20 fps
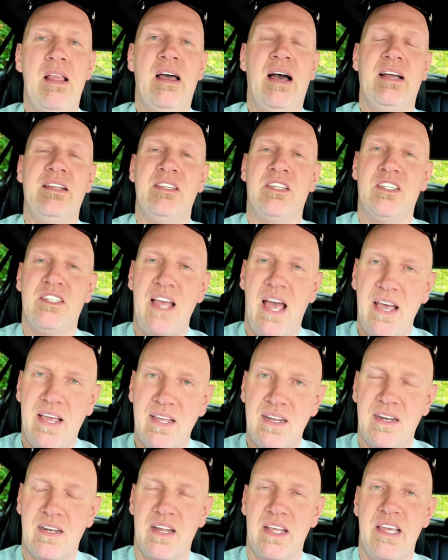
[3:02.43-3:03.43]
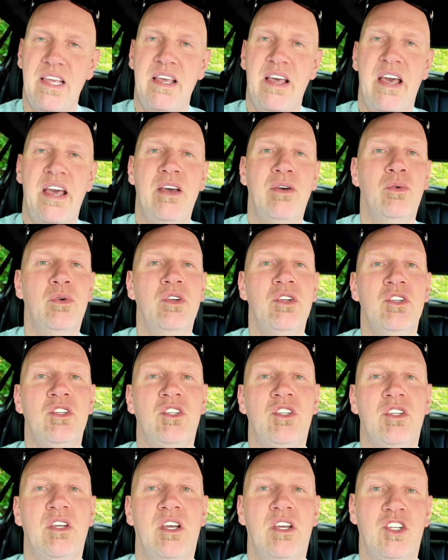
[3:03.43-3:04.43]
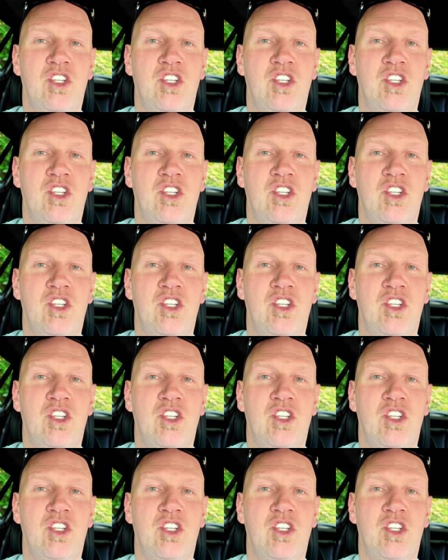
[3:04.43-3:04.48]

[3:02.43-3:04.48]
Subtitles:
And secondly, it was